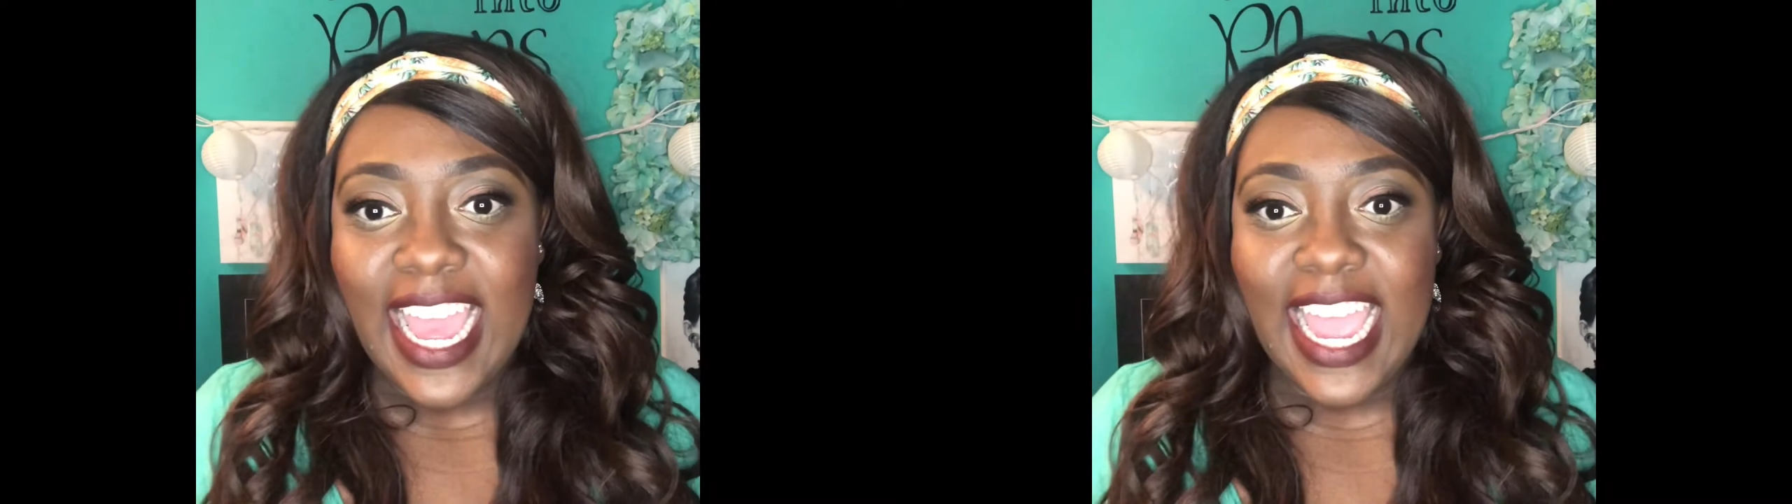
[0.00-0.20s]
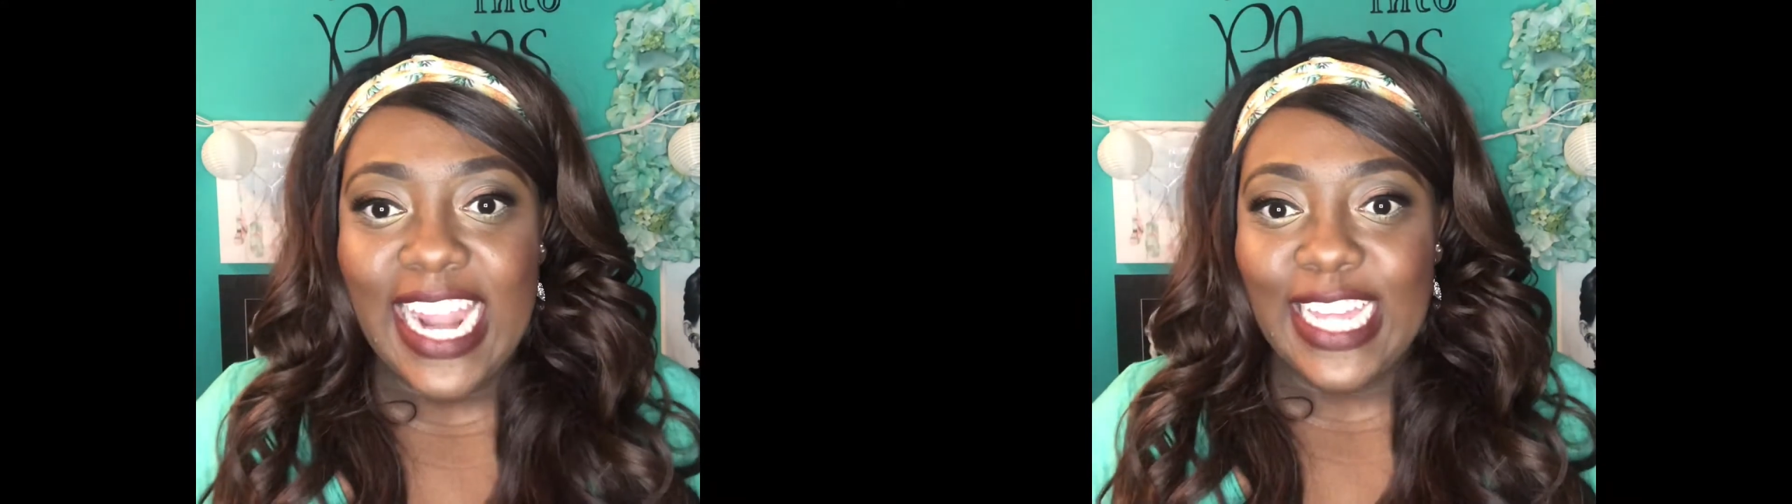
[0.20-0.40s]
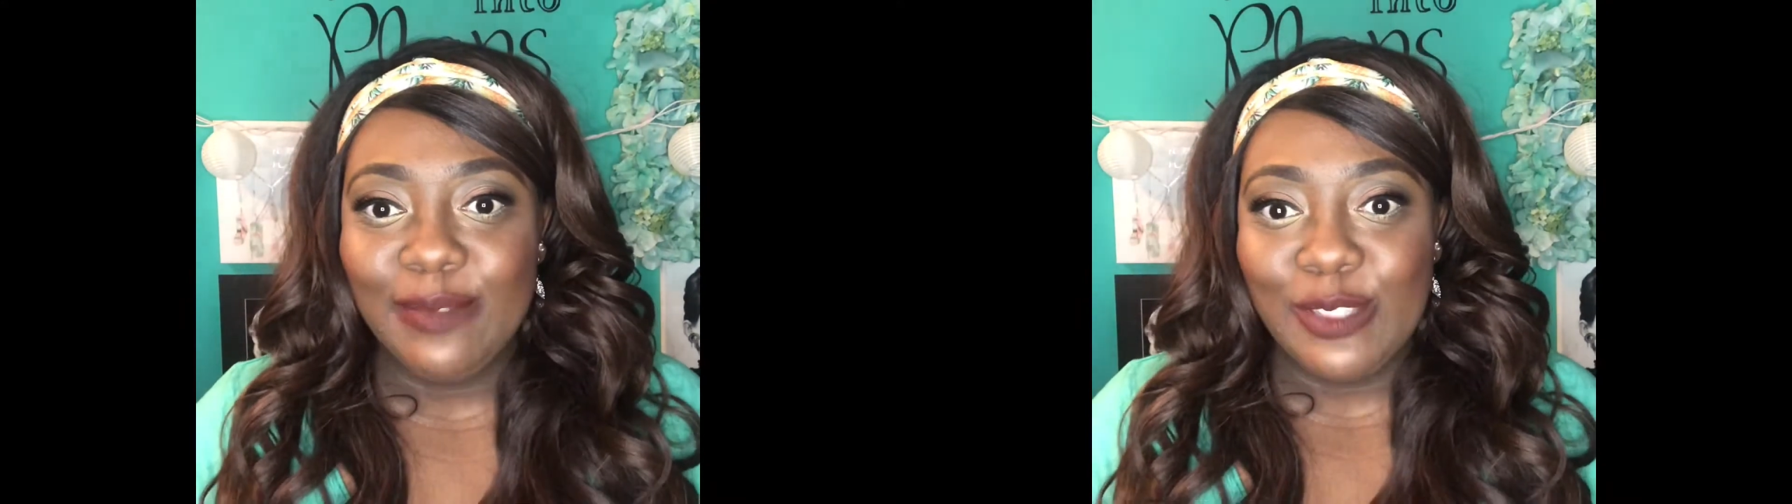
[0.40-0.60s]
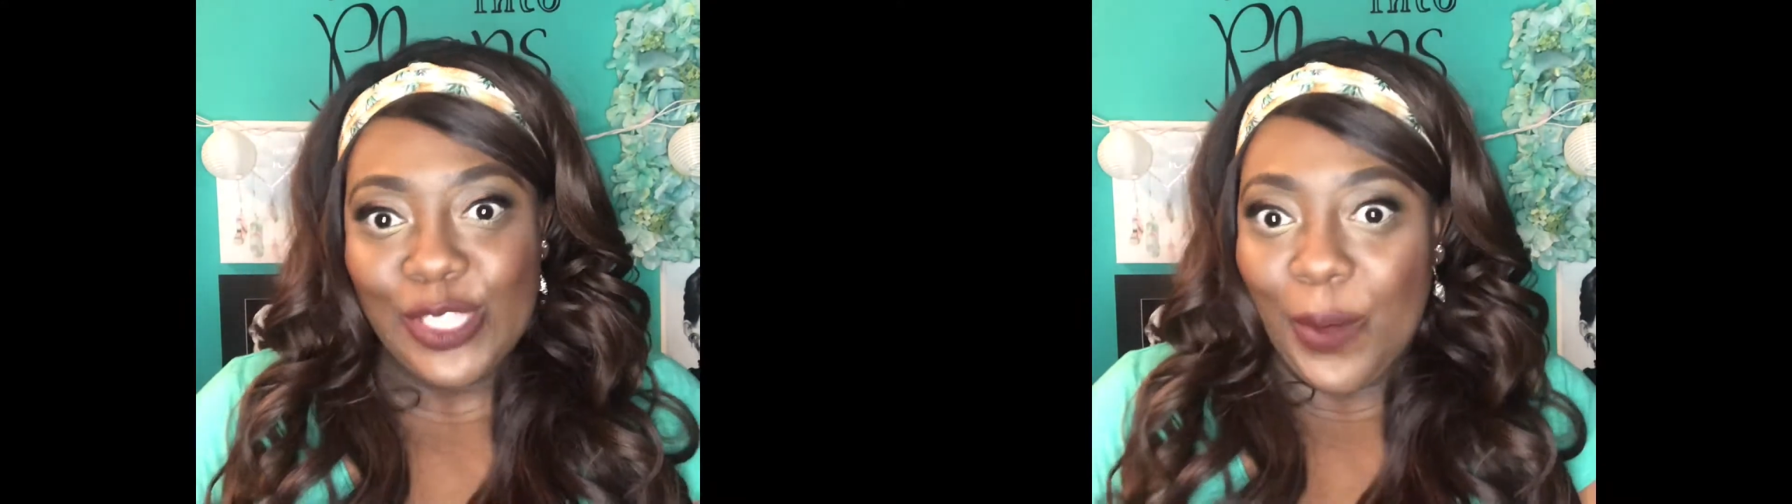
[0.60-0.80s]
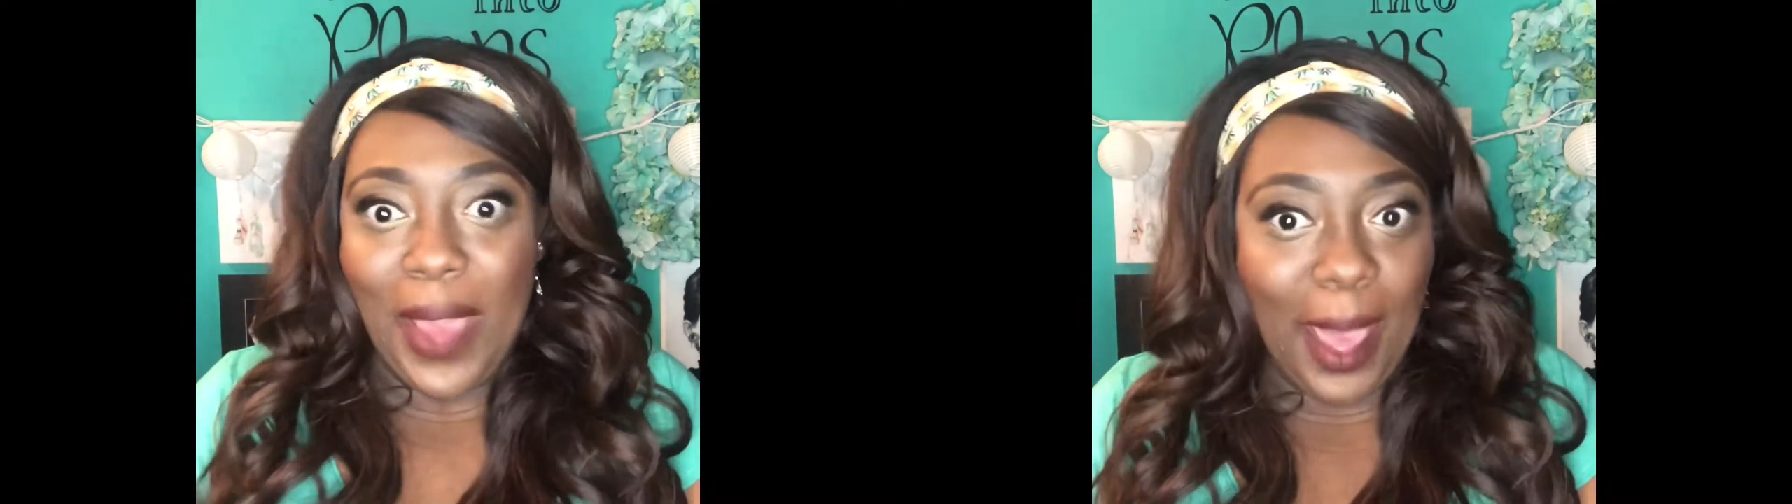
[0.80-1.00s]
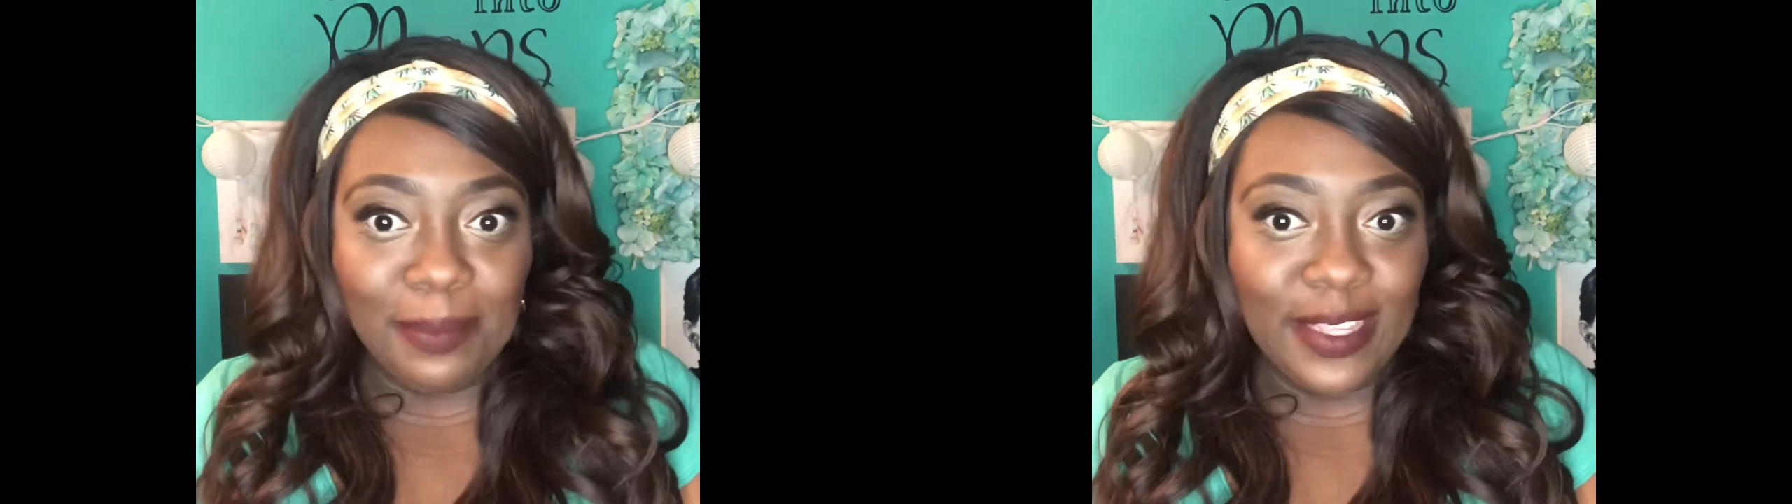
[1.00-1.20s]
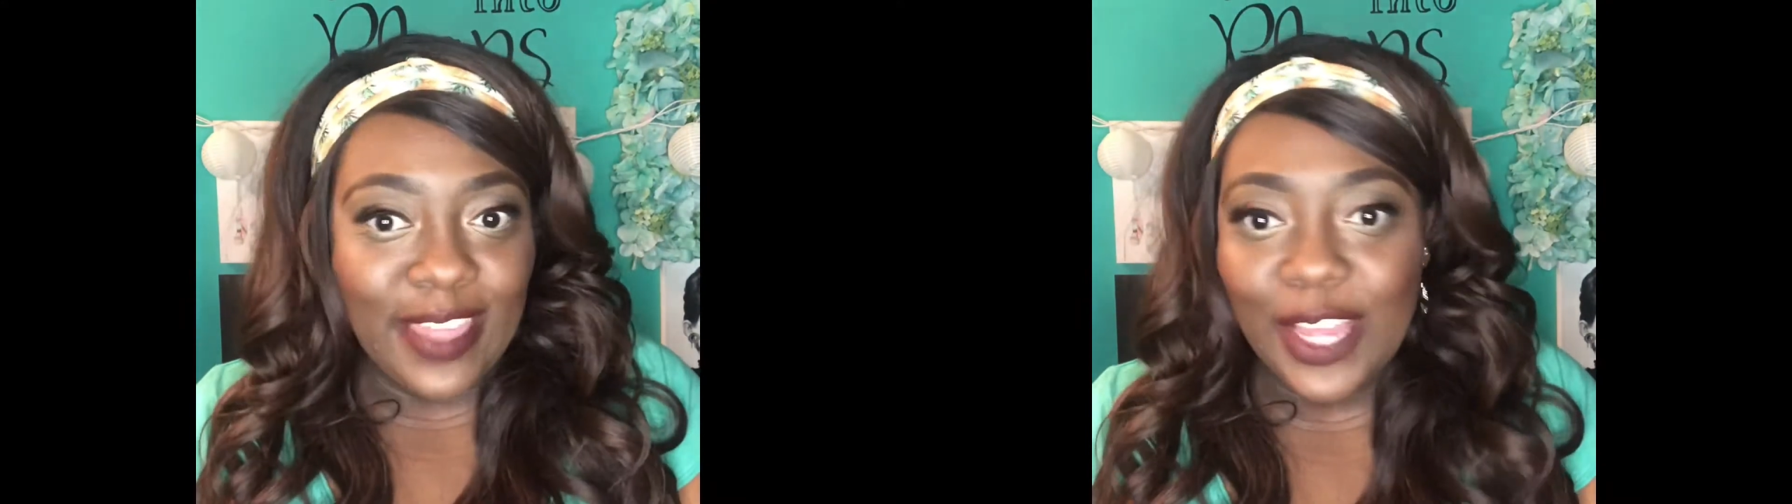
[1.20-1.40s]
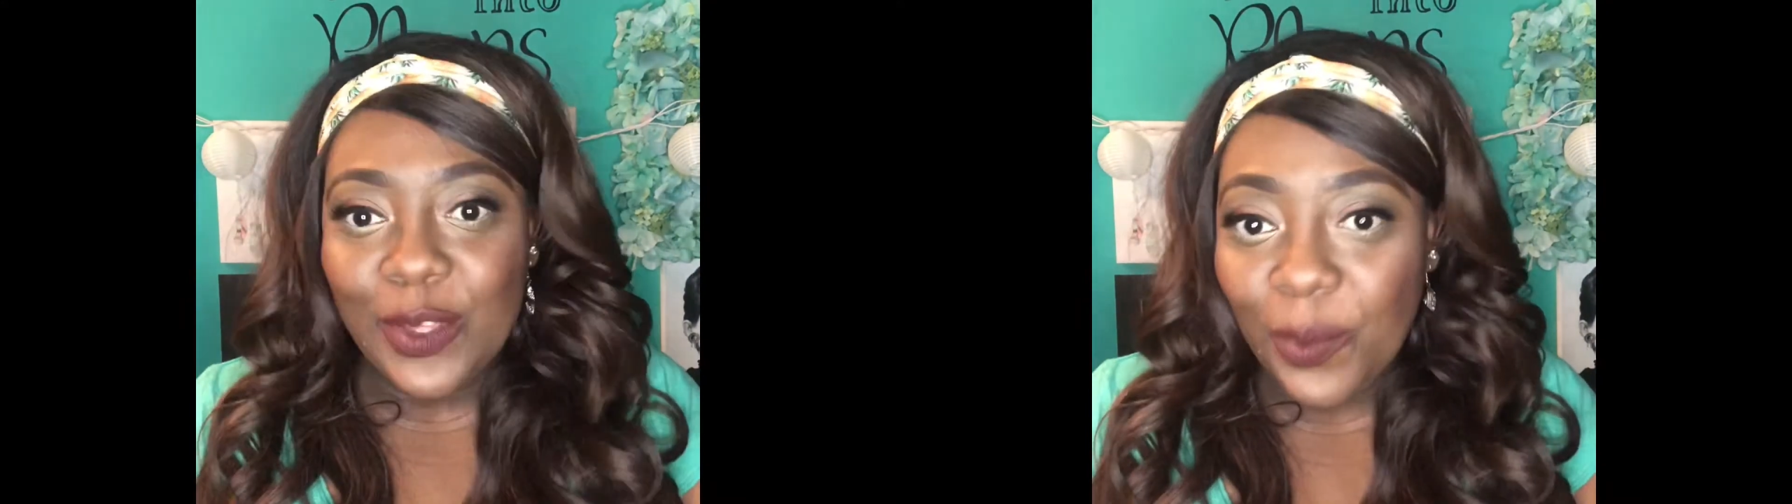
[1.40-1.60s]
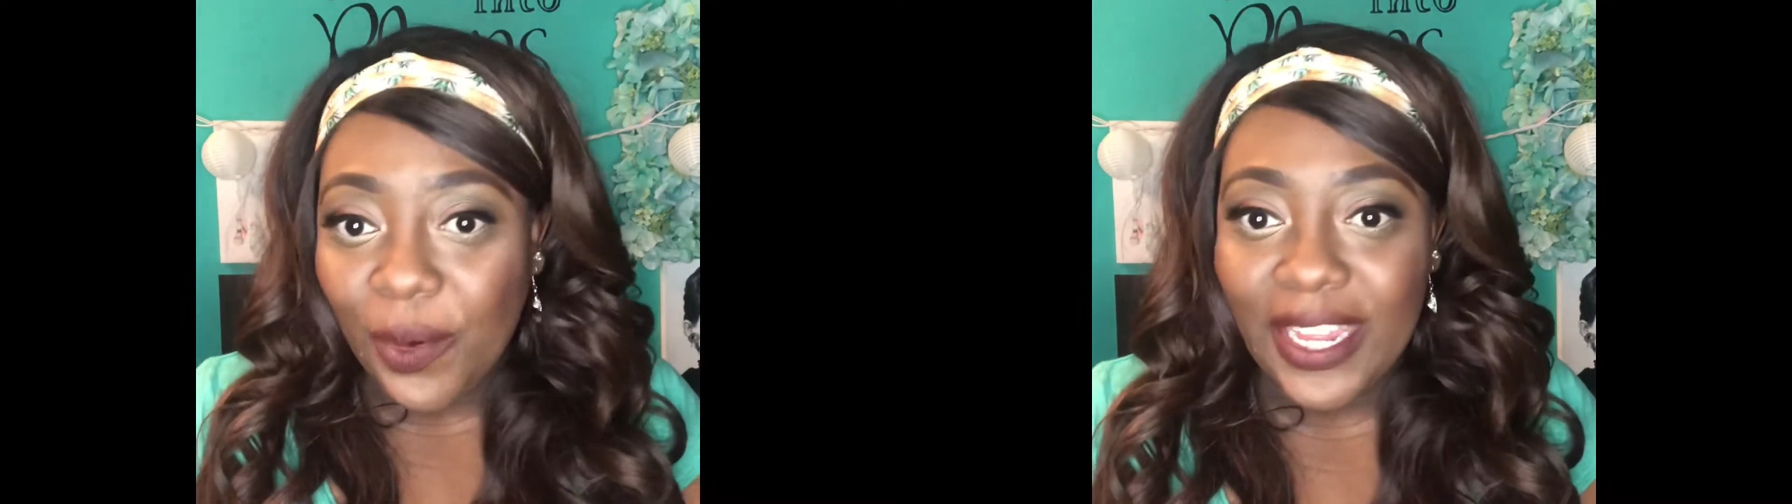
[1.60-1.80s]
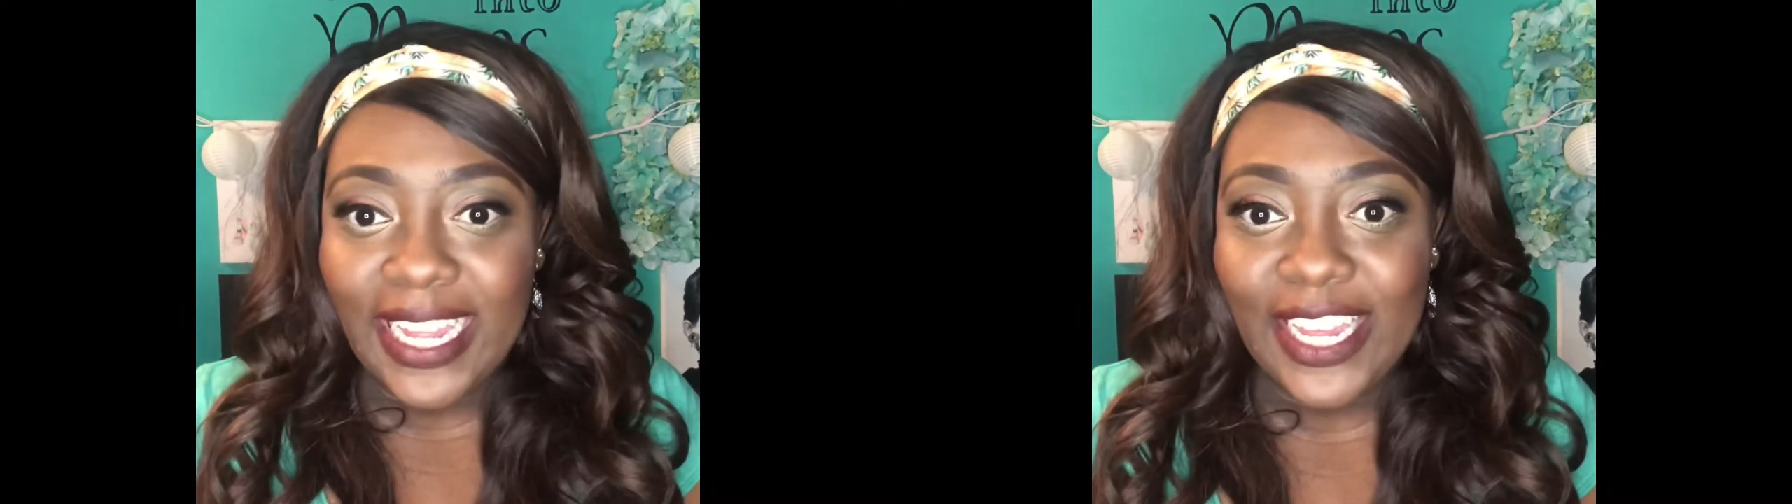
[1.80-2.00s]
And I am so happy that you are
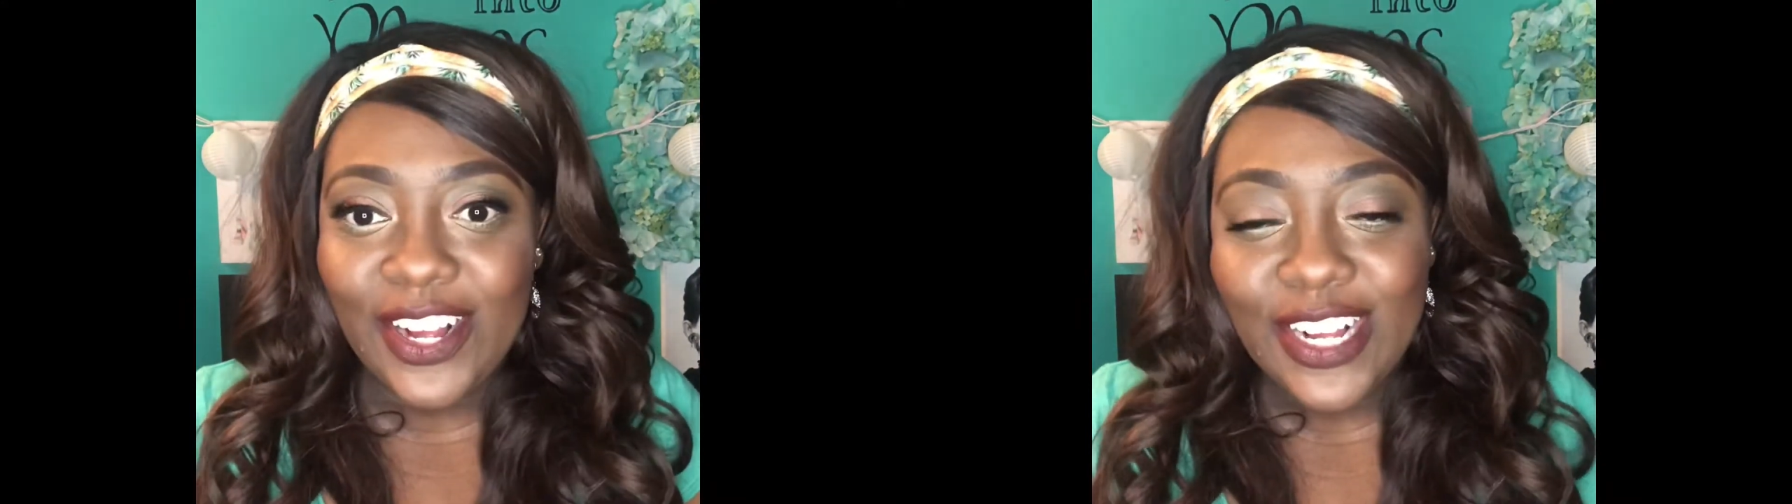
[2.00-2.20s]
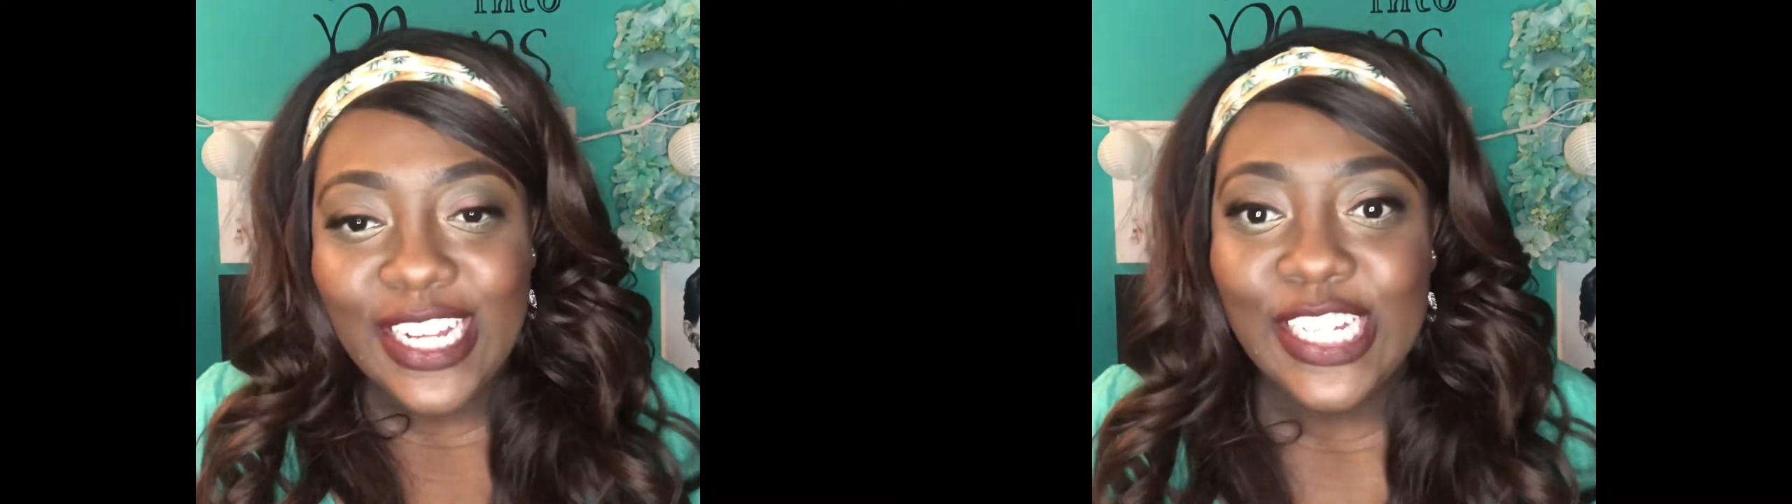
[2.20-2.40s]
here.